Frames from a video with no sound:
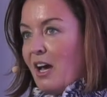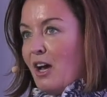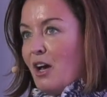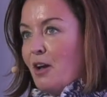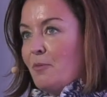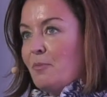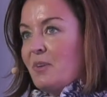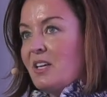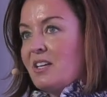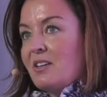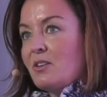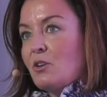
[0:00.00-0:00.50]

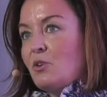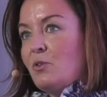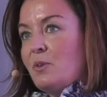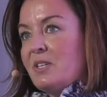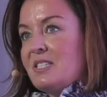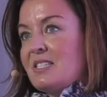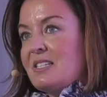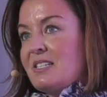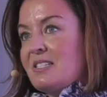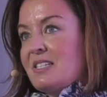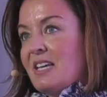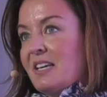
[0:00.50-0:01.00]
Um,
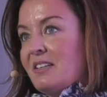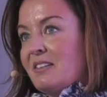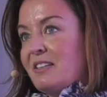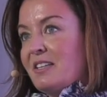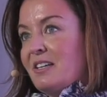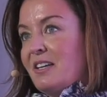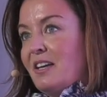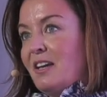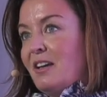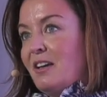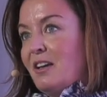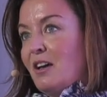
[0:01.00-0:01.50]

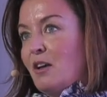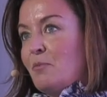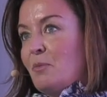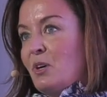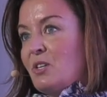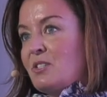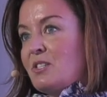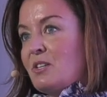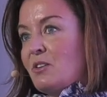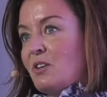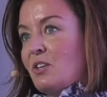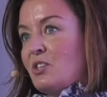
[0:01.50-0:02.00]
coincidentally, I'm
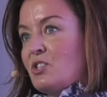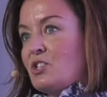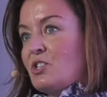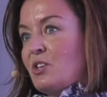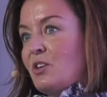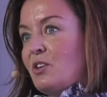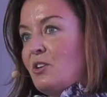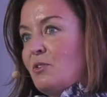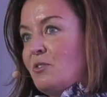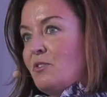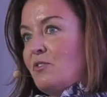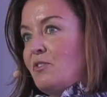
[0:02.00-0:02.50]
also going to
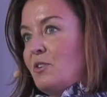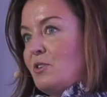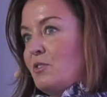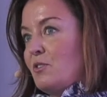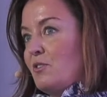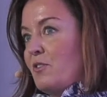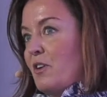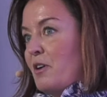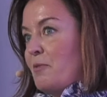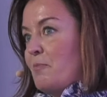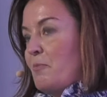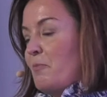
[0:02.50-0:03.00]
show you a few
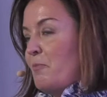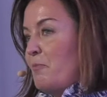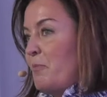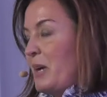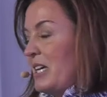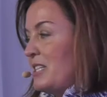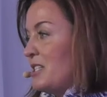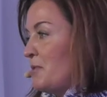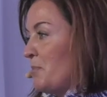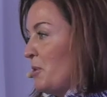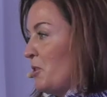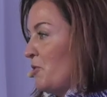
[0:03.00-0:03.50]
of our
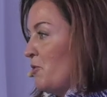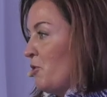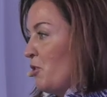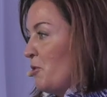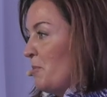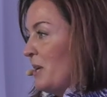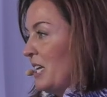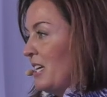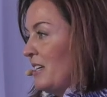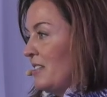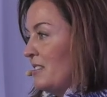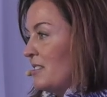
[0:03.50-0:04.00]
best
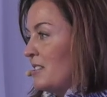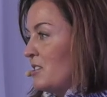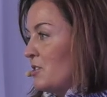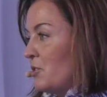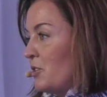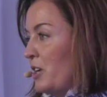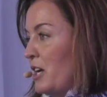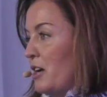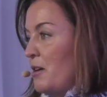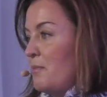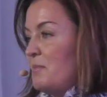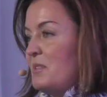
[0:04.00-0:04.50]
performing
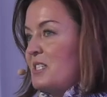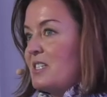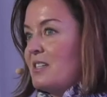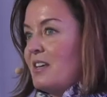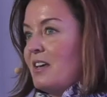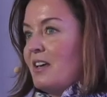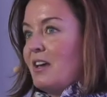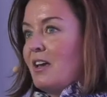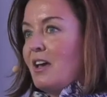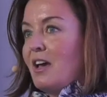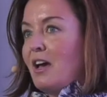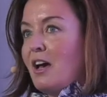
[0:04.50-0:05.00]
Instagrams
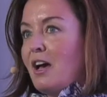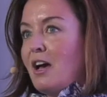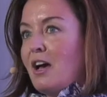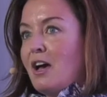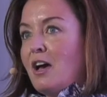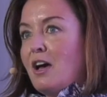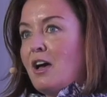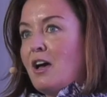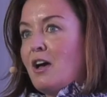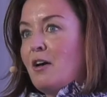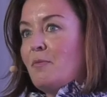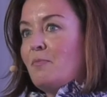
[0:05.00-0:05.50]

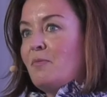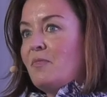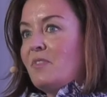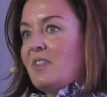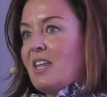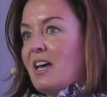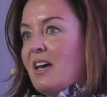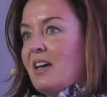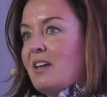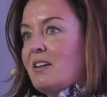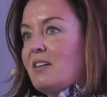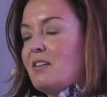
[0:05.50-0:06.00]
um,
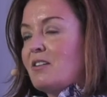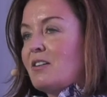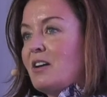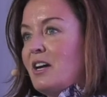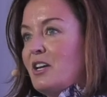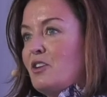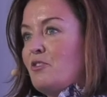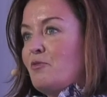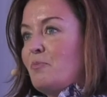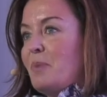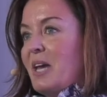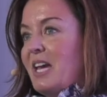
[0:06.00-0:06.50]
that
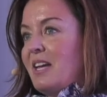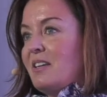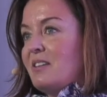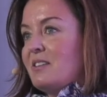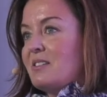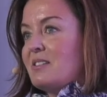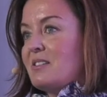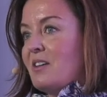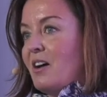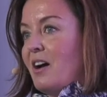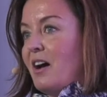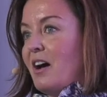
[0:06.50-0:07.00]
kind of pay
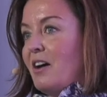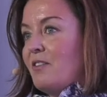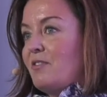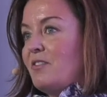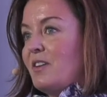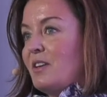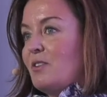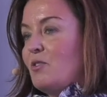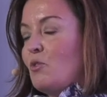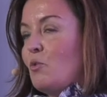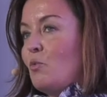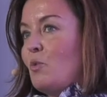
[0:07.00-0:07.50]
this
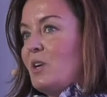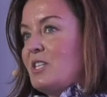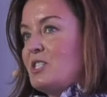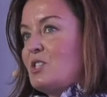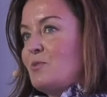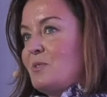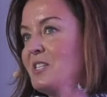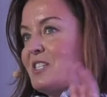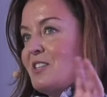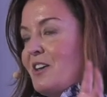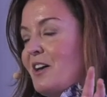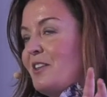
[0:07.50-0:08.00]
off. And
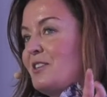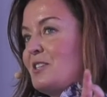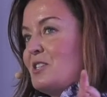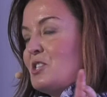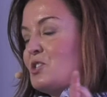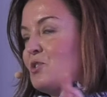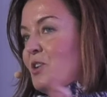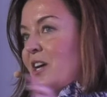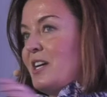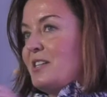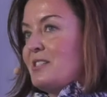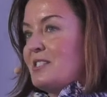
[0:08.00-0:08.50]
once we saw
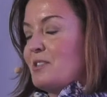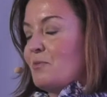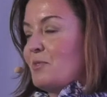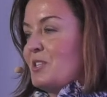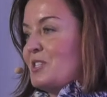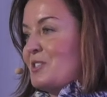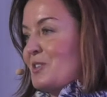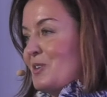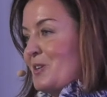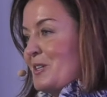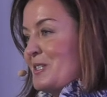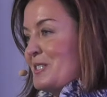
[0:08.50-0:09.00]
these trends and
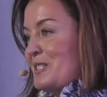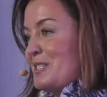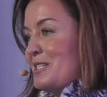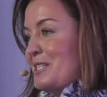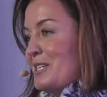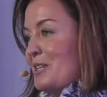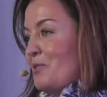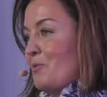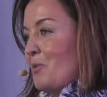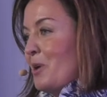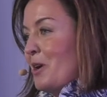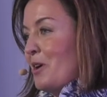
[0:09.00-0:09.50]
we started to
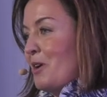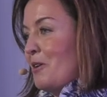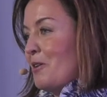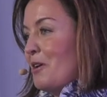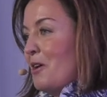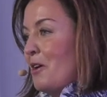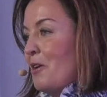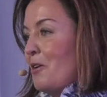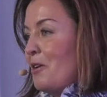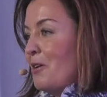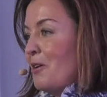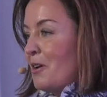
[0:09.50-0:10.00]
see where
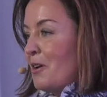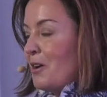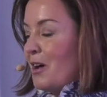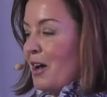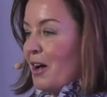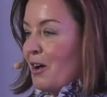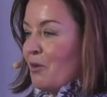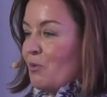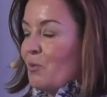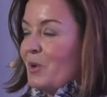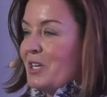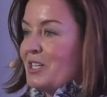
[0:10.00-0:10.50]

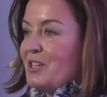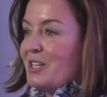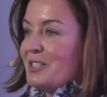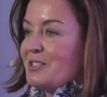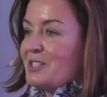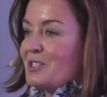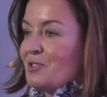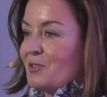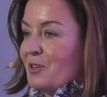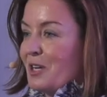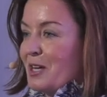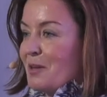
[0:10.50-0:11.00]
uh, what
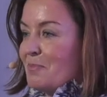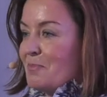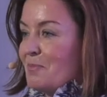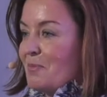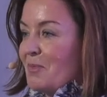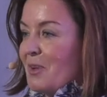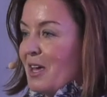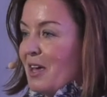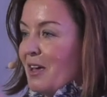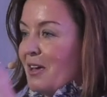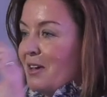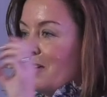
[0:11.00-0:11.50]
Instagram
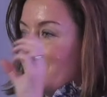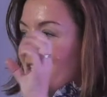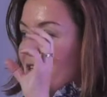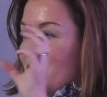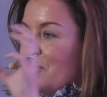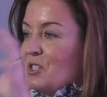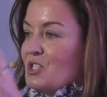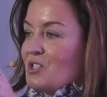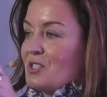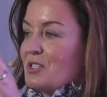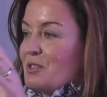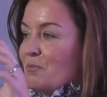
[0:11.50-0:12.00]
uh,
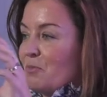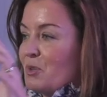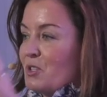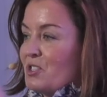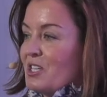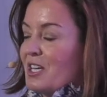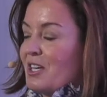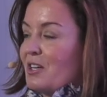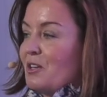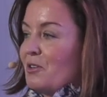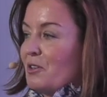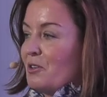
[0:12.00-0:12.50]
images in
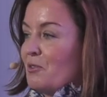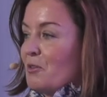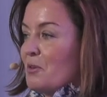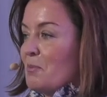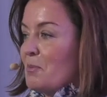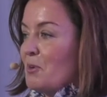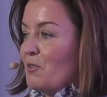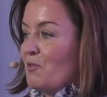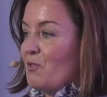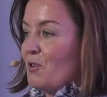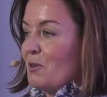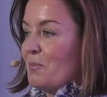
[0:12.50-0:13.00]
particular
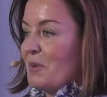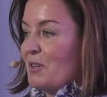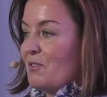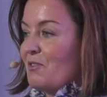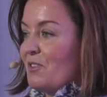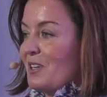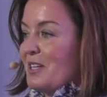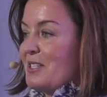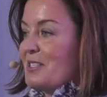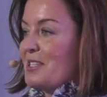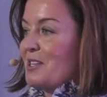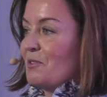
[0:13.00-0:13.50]
were performing
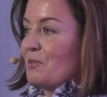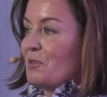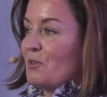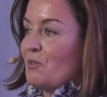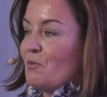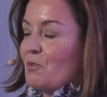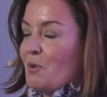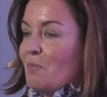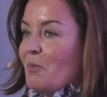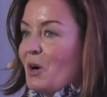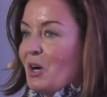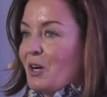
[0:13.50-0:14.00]
for us, they were
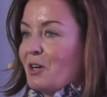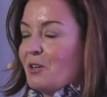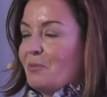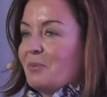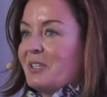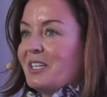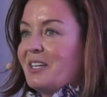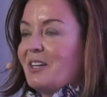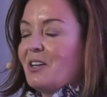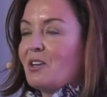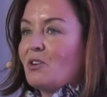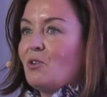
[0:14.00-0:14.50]

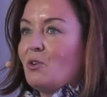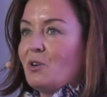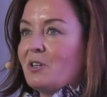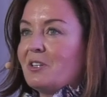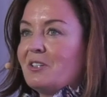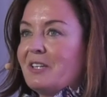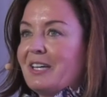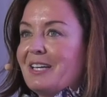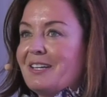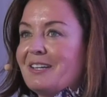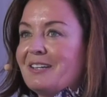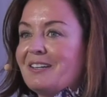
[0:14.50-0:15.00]
remarkably
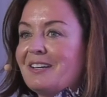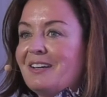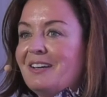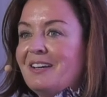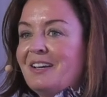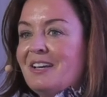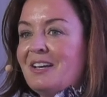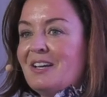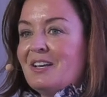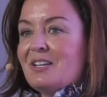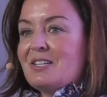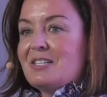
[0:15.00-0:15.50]
correlated.
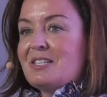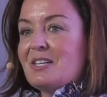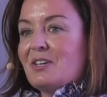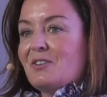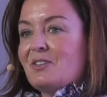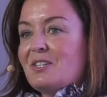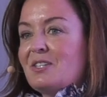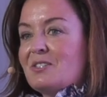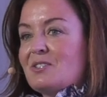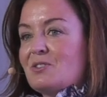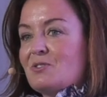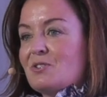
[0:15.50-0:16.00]

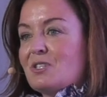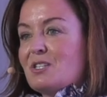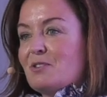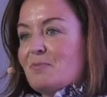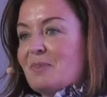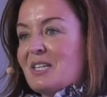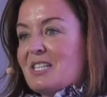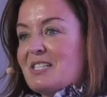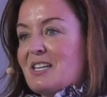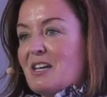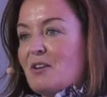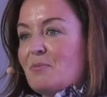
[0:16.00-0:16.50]
So these are
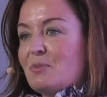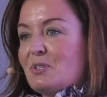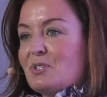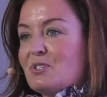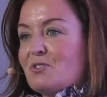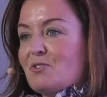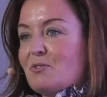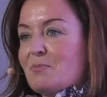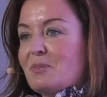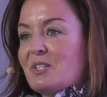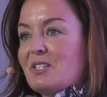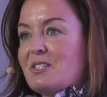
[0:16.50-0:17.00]
some
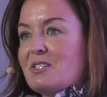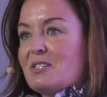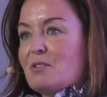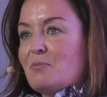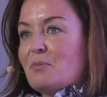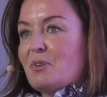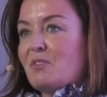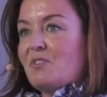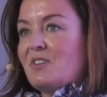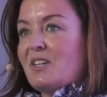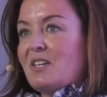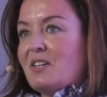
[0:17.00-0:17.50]
examples from
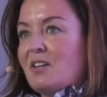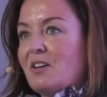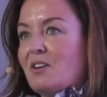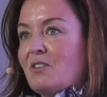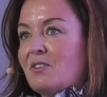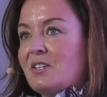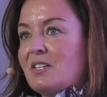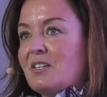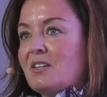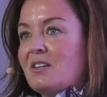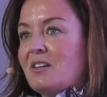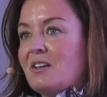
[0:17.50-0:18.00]
Alyssa
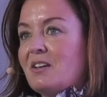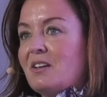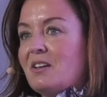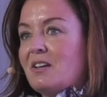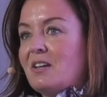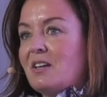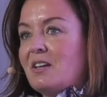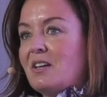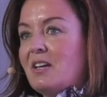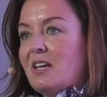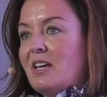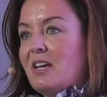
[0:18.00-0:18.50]
Bovino and,
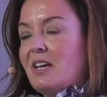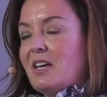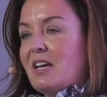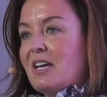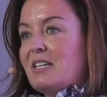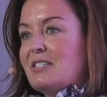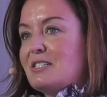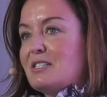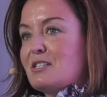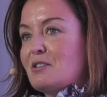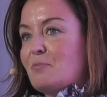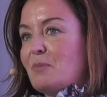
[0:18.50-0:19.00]

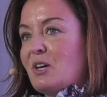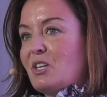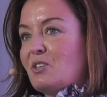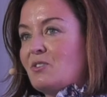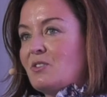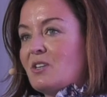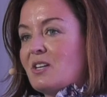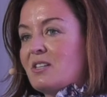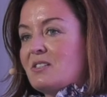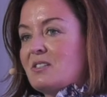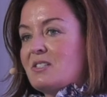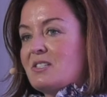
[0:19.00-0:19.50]
and some
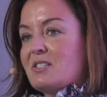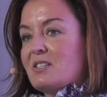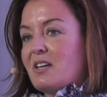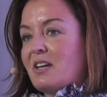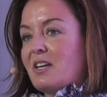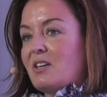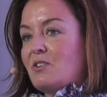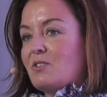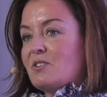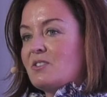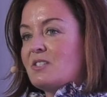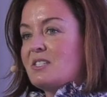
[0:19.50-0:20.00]
other
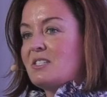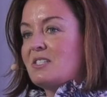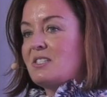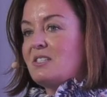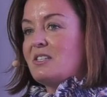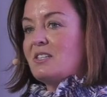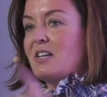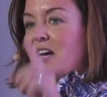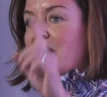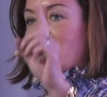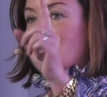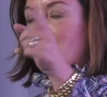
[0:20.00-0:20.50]
designers
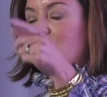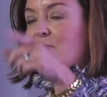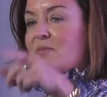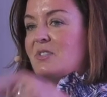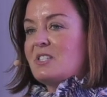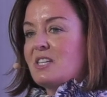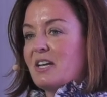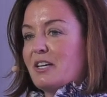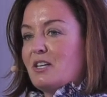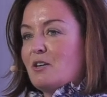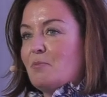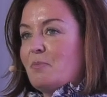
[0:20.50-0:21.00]
um,
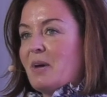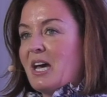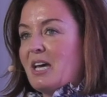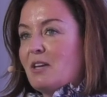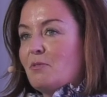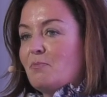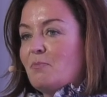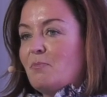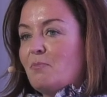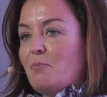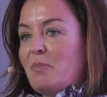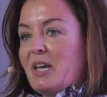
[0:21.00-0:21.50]
Dina
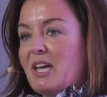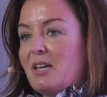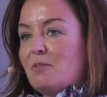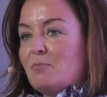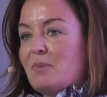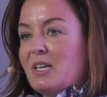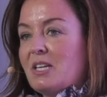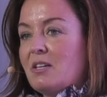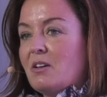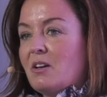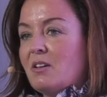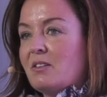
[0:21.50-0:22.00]
Ban
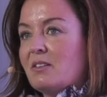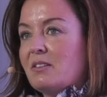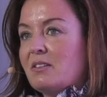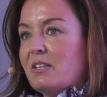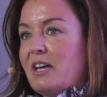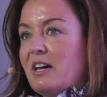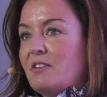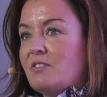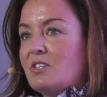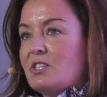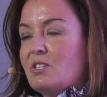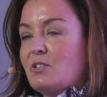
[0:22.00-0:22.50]
Bandman on the
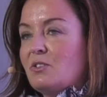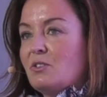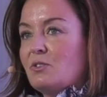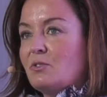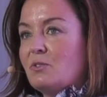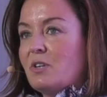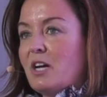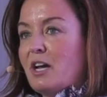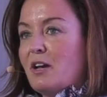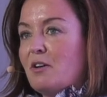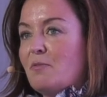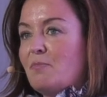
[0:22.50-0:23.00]
left,
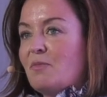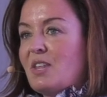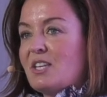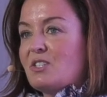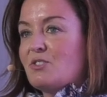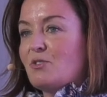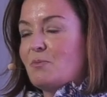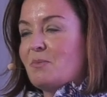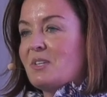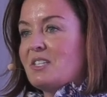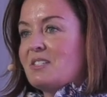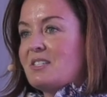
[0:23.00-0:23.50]
who um,
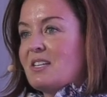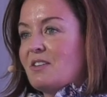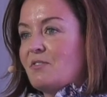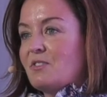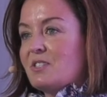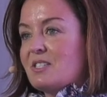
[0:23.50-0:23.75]
that's from the San